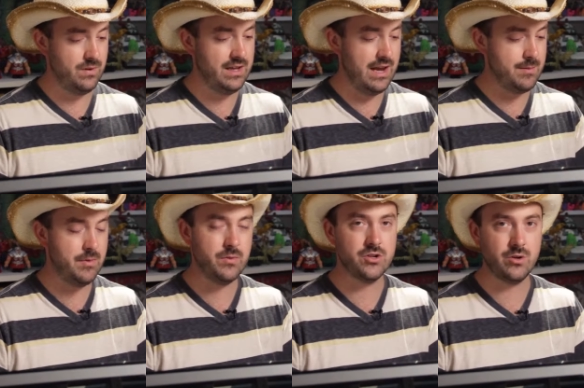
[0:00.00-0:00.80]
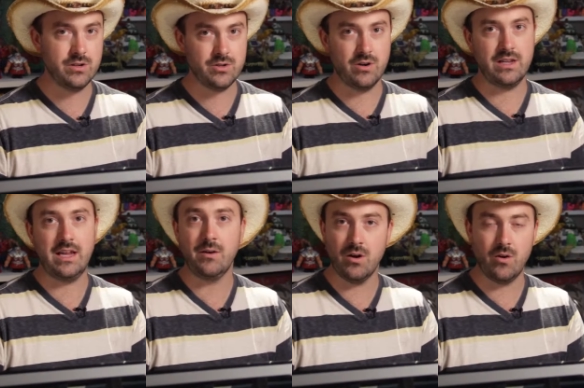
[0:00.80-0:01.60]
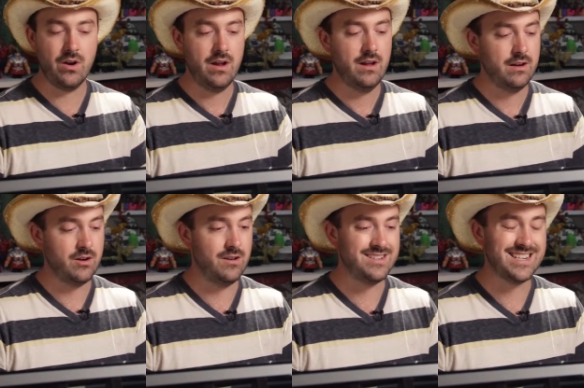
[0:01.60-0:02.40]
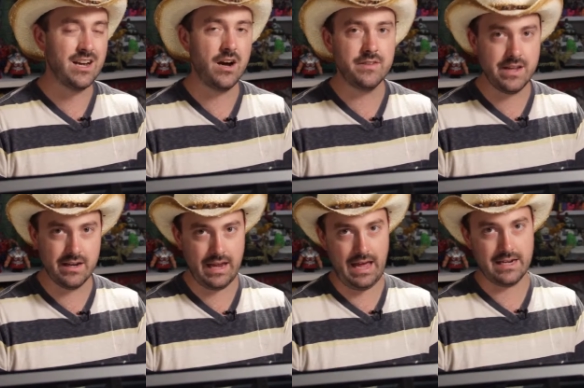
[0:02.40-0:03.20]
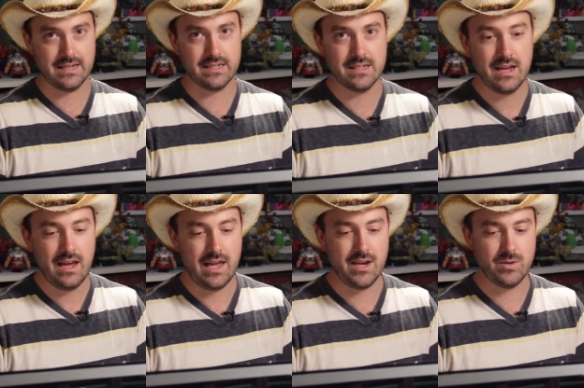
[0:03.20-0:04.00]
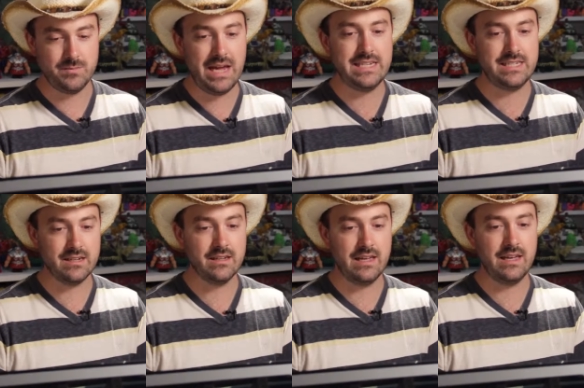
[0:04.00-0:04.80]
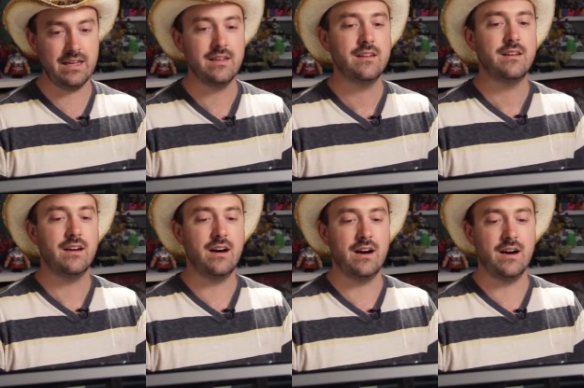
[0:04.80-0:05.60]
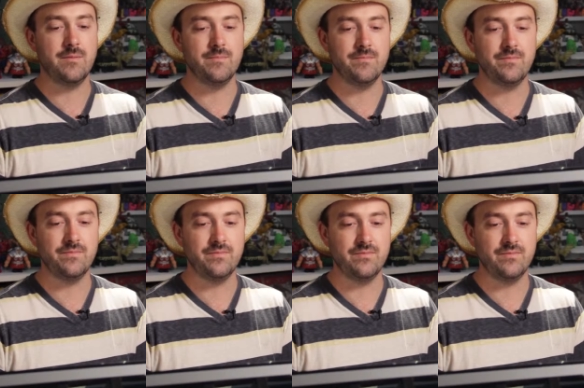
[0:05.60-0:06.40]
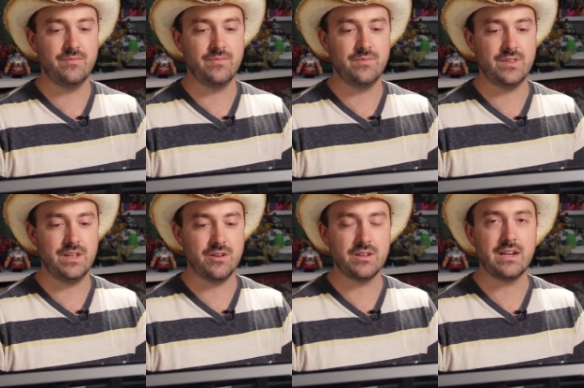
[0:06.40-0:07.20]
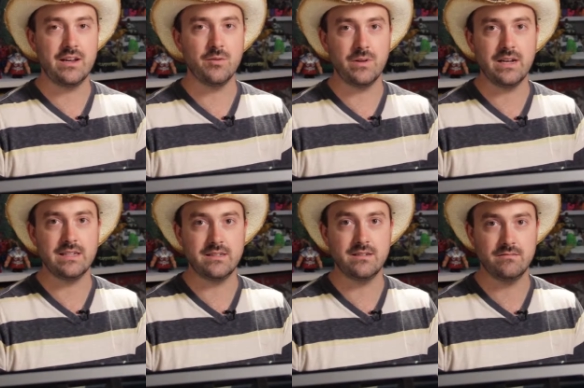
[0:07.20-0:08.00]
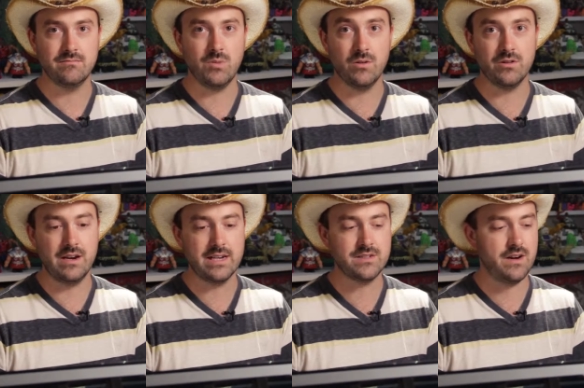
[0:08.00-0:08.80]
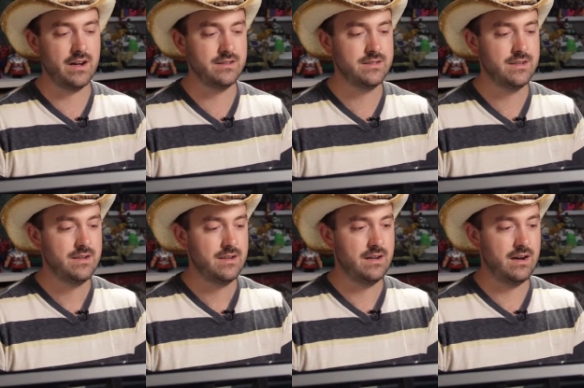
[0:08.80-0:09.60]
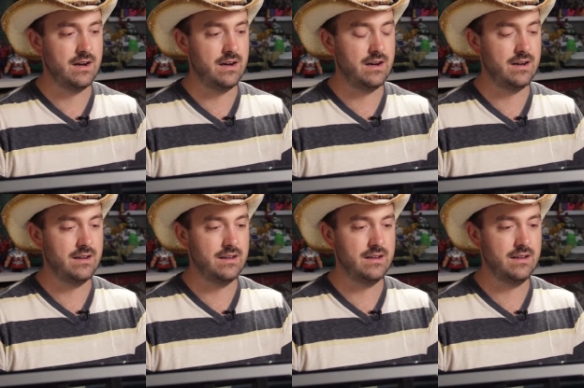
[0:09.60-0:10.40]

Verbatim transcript: He came to me with a short story that he wrote called Duchovny and Cactus, and it was basically um, you know, the guy who plays Mulder in X Files, uh,